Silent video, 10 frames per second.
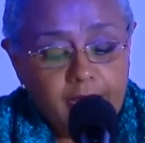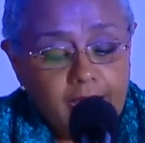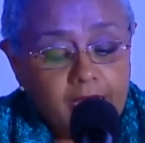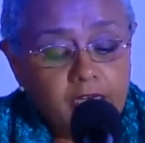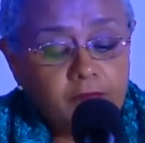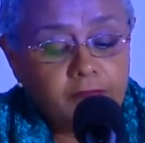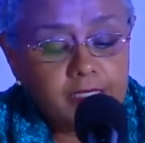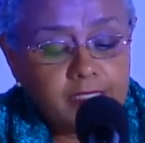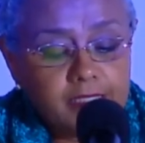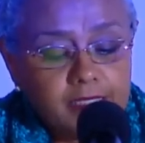And
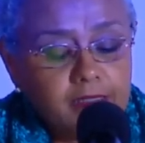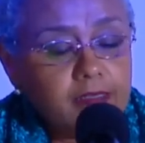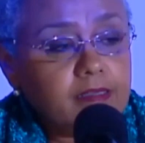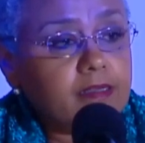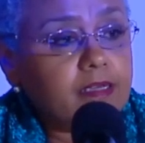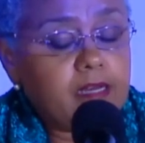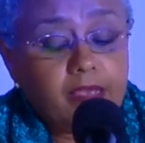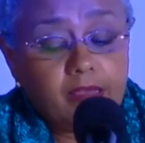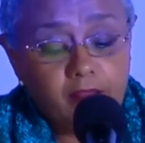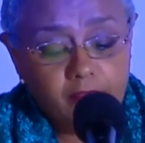investing in a
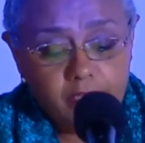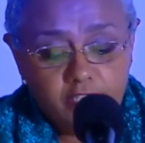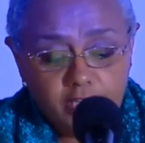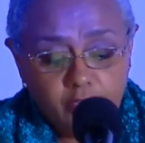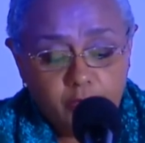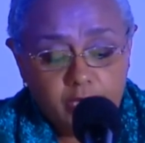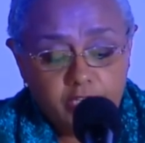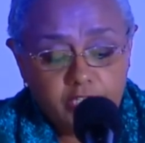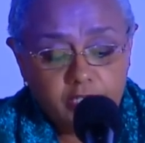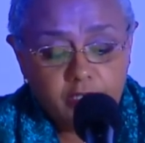healthy
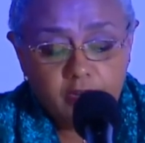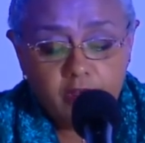generation